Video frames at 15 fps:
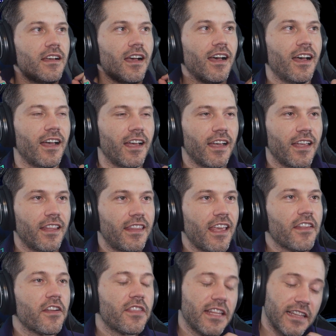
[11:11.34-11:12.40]
the
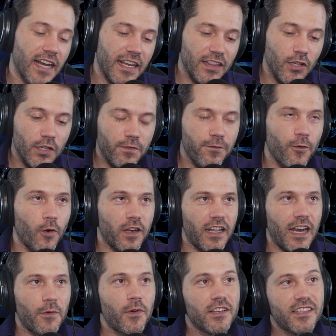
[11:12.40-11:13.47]
other thing that I looked for that
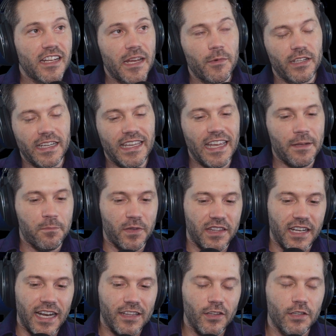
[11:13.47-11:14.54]
I was unable to get, but
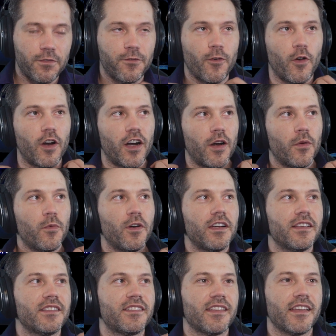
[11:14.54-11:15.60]
that I looked for
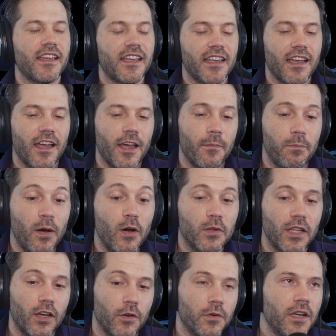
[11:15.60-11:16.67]
was a
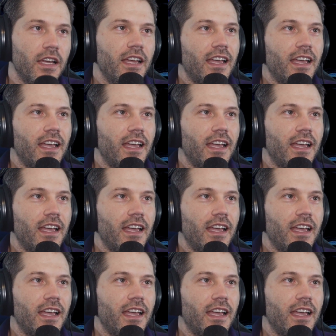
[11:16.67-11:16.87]
polo.